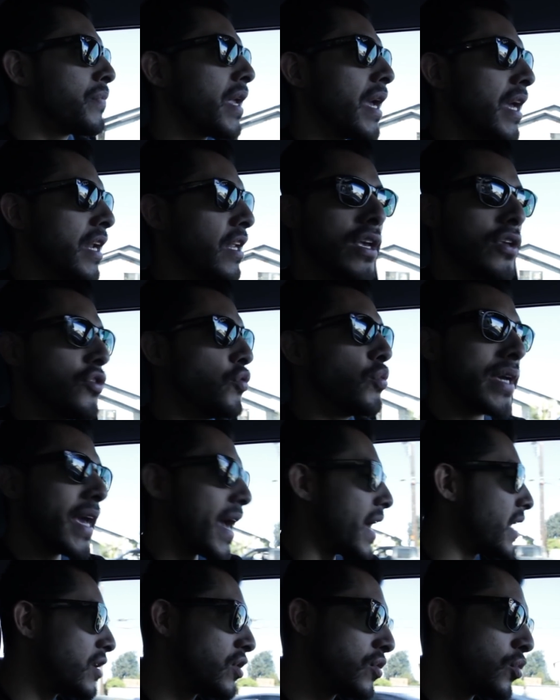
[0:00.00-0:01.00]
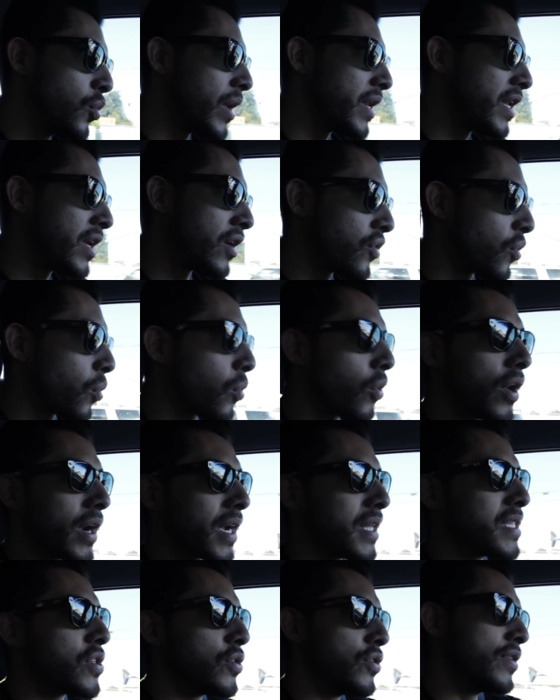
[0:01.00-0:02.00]
and you can't do any other work
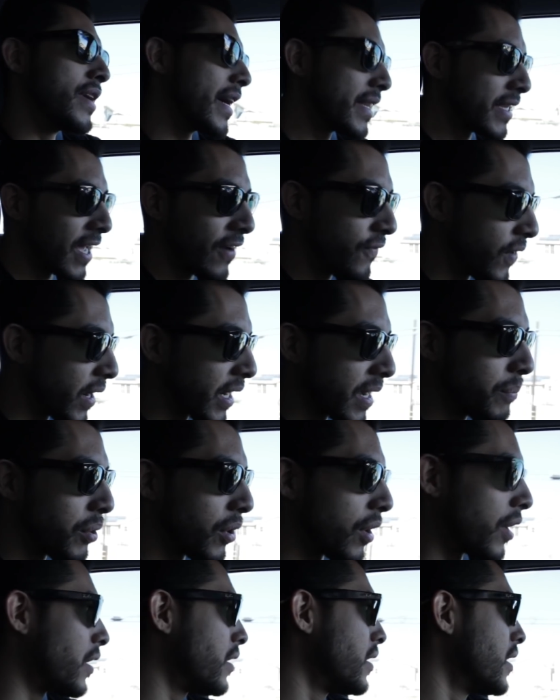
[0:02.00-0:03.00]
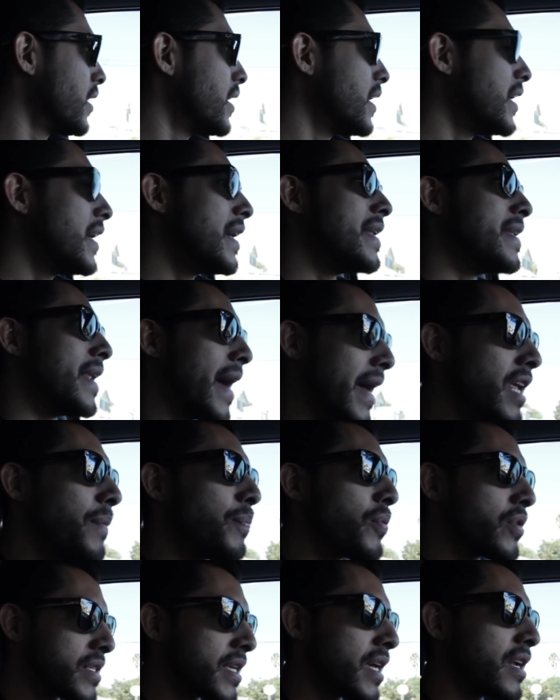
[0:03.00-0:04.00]
until you get that fucking part.
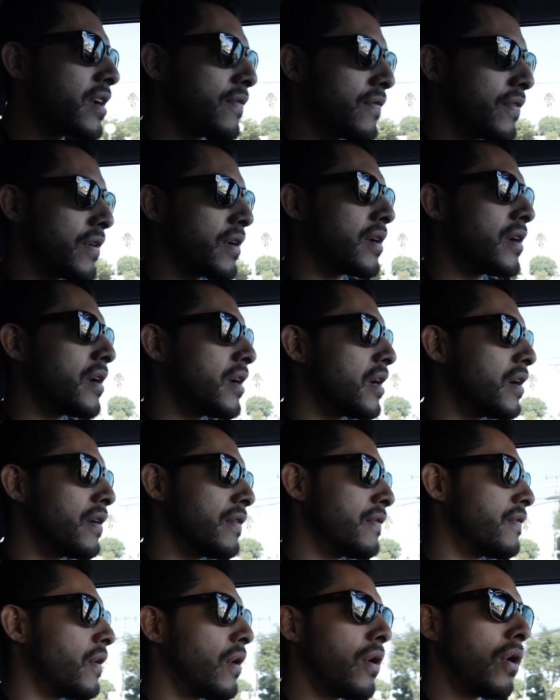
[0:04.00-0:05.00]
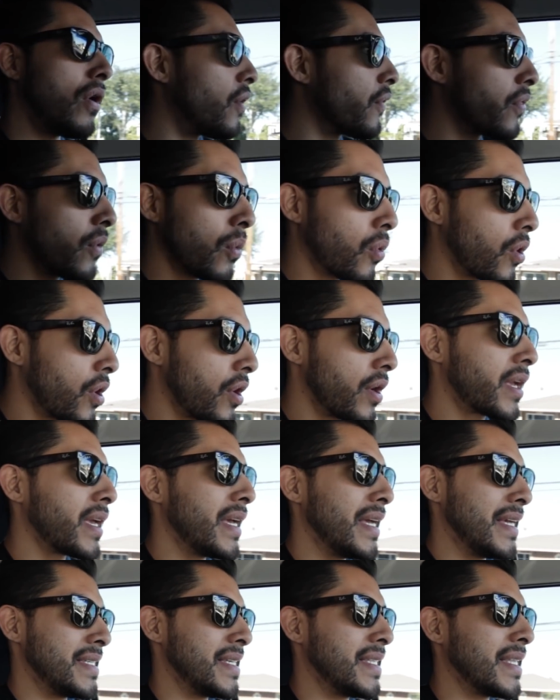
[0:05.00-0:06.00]
90% of all the work
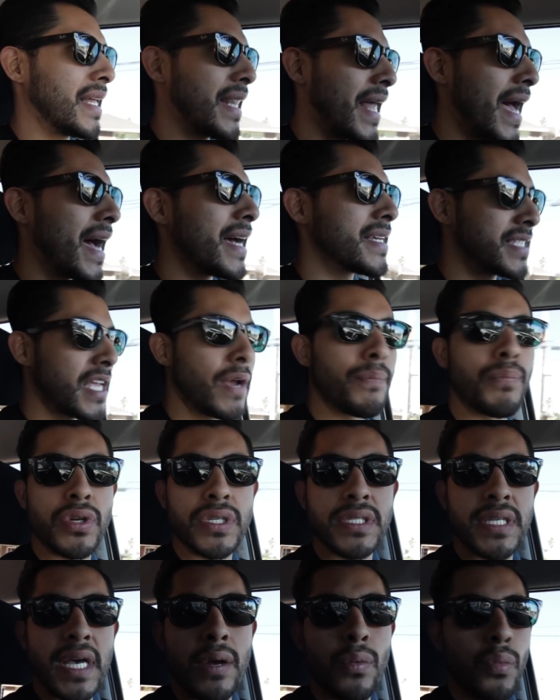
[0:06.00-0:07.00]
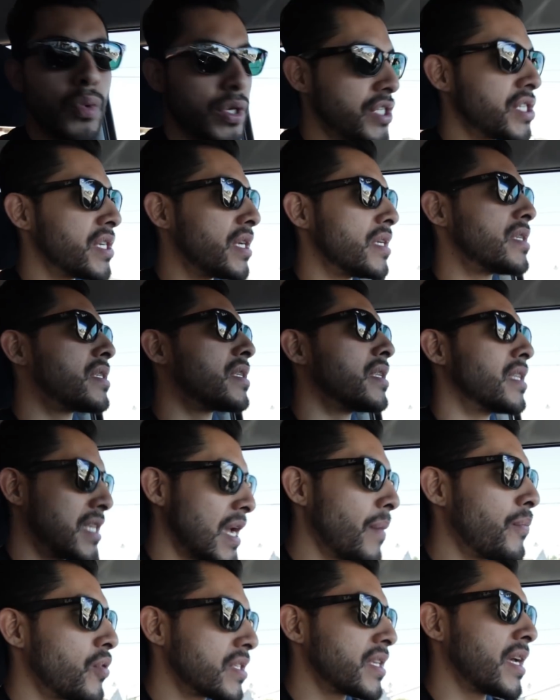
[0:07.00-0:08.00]
is in the last 10%, which is the
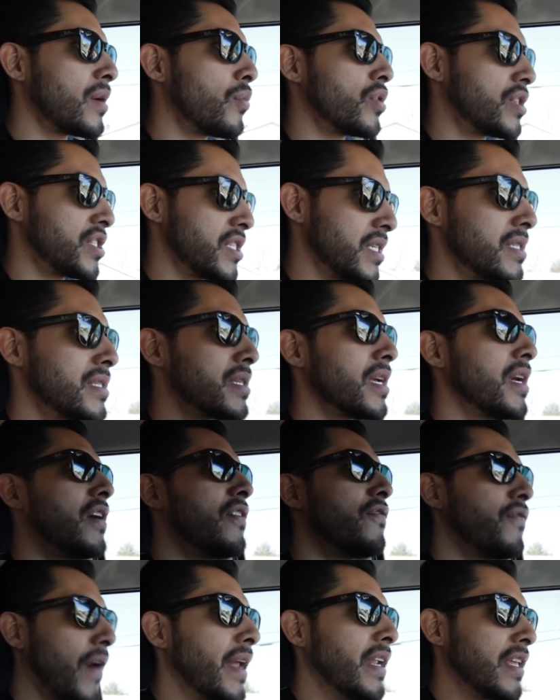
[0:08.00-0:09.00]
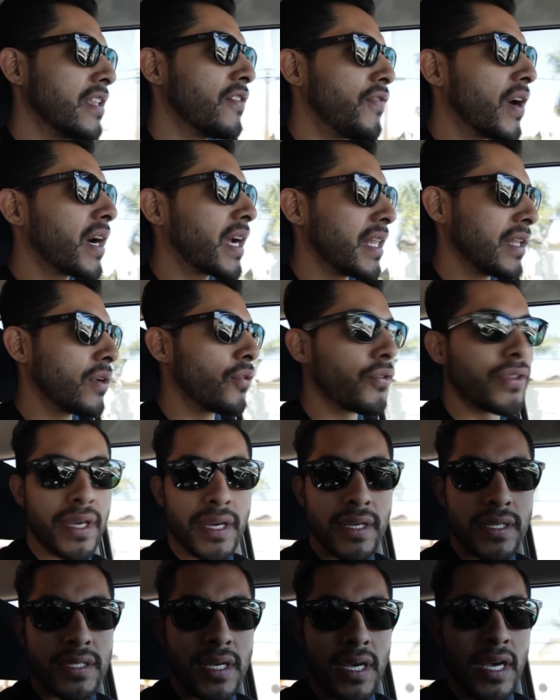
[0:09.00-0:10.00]
10%, which is finding the fucking little
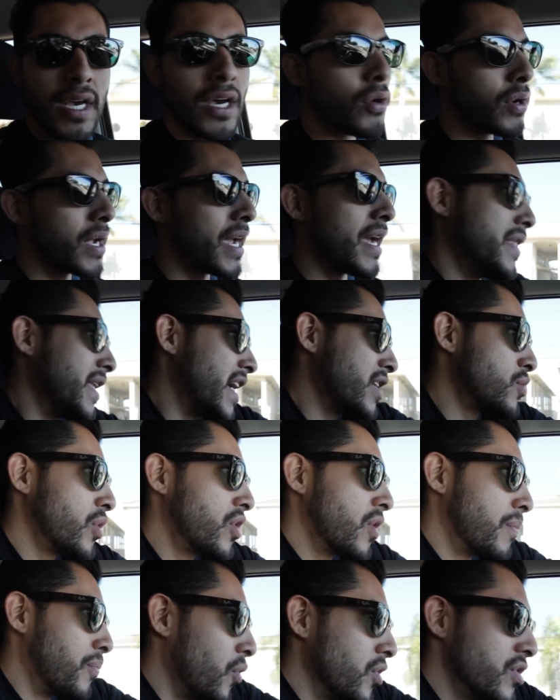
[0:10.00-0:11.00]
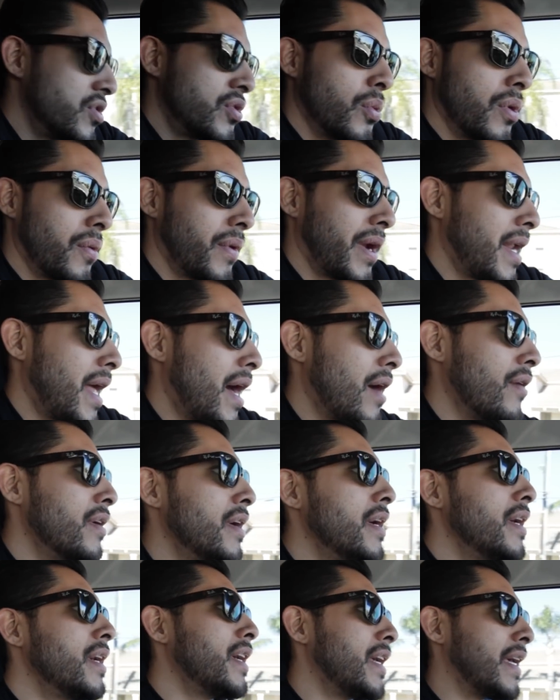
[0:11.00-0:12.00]
things. Okay, and that's what your boy's doing right now.
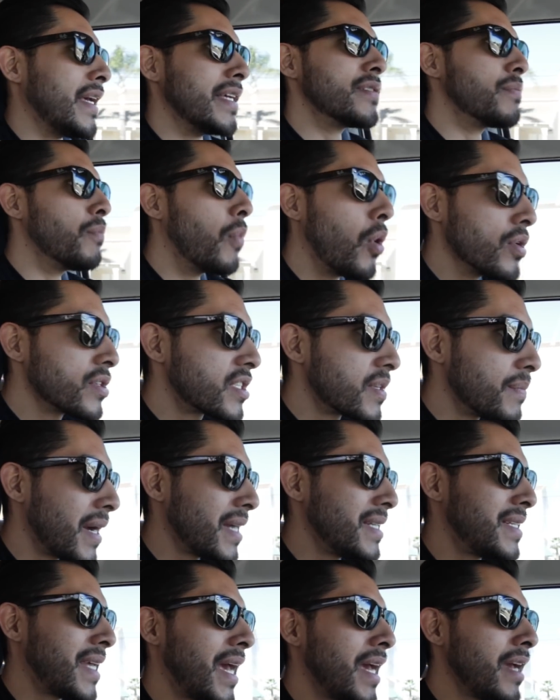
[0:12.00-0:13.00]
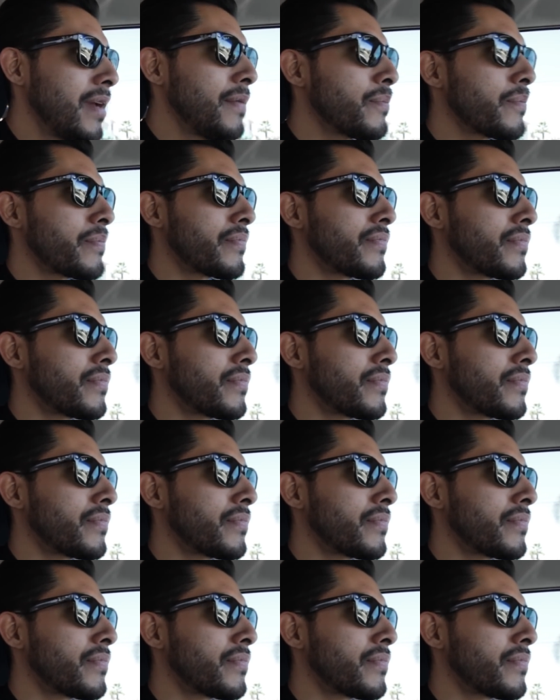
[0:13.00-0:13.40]
Is most of my day